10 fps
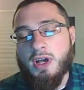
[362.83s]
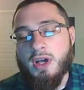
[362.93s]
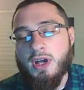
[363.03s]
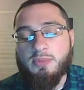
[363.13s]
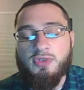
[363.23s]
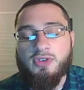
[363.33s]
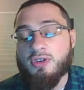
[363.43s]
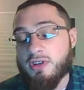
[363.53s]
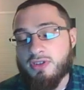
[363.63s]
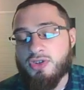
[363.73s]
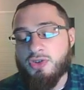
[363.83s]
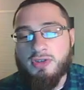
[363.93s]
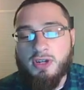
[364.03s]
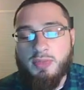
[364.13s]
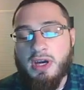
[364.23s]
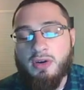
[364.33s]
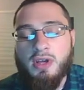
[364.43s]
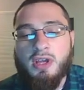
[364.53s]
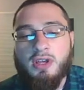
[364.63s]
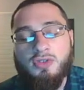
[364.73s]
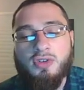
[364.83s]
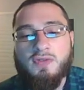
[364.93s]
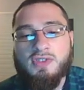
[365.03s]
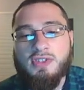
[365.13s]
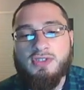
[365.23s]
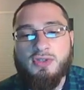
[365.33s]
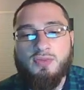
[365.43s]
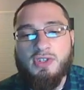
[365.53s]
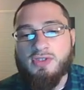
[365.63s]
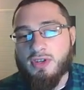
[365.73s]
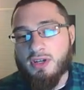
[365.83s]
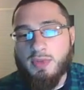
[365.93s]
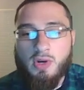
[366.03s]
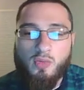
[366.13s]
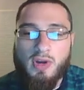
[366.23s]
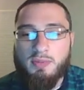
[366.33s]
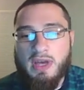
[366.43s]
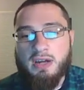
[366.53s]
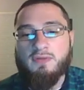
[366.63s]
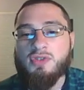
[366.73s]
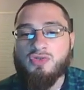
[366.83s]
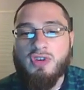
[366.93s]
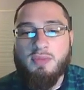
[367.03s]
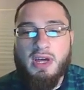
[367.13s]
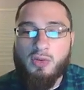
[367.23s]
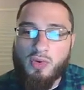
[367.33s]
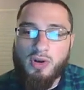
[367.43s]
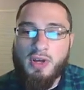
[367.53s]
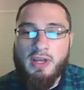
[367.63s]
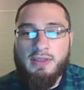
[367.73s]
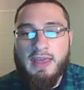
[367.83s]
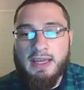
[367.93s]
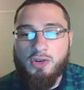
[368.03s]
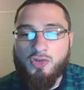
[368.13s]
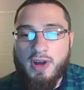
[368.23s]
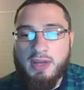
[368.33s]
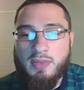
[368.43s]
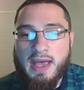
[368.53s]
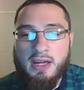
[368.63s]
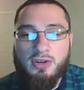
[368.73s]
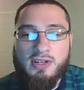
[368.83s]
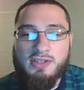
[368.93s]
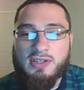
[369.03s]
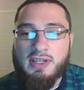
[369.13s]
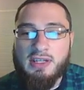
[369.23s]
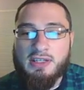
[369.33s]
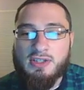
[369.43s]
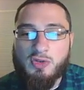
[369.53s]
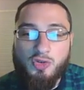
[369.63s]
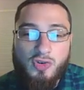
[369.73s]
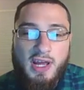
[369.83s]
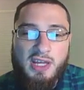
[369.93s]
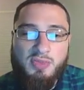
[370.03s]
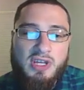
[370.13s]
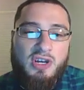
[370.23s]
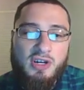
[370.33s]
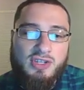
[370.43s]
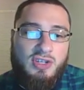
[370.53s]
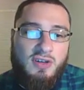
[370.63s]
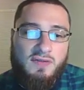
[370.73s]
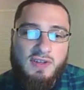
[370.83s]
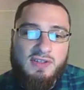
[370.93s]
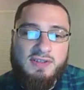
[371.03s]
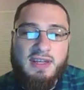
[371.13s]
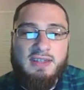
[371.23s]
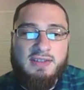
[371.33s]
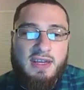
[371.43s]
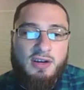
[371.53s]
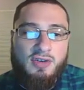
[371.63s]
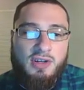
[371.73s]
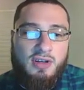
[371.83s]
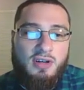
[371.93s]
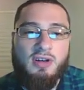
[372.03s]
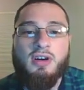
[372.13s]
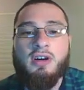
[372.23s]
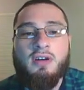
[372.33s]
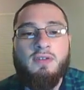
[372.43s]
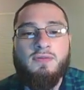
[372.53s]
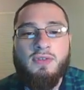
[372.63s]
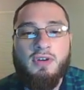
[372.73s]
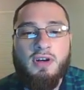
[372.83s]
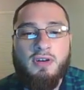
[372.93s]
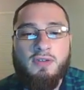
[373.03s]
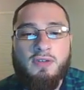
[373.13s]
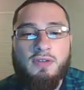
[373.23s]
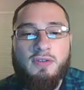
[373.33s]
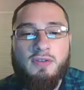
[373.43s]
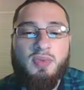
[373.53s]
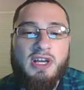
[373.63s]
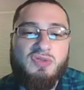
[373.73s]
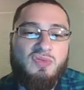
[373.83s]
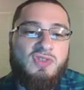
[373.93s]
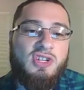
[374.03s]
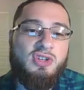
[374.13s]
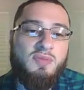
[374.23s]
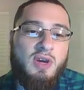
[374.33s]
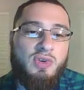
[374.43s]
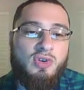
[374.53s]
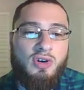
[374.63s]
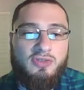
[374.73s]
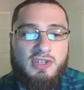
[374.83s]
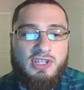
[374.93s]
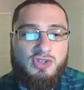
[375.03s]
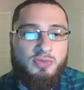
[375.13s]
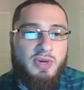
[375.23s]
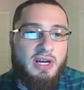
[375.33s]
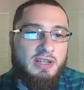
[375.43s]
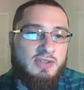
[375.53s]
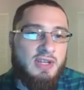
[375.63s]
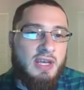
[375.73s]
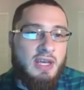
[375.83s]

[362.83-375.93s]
the chapter or in the unit about nervous system, we talk about white matter versus gray matter. Well, that gray matter is is gray because of this dense area of, of rough endoplasmic reticulum that we call the Nissl bodies.